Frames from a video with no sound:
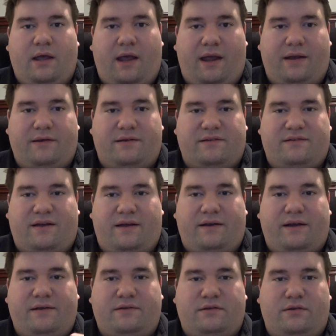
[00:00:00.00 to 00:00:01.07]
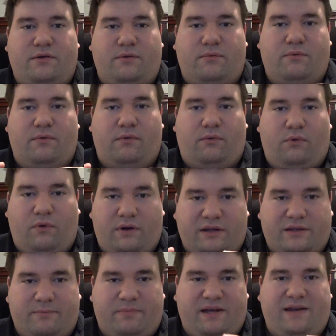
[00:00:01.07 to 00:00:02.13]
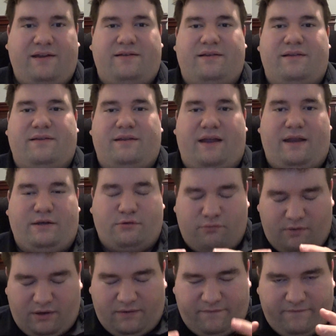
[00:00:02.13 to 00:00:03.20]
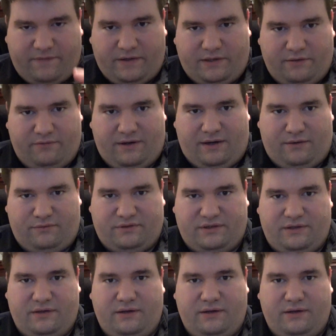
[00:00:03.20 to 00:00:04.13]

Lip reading: and decided to look at the pieces and try to figure out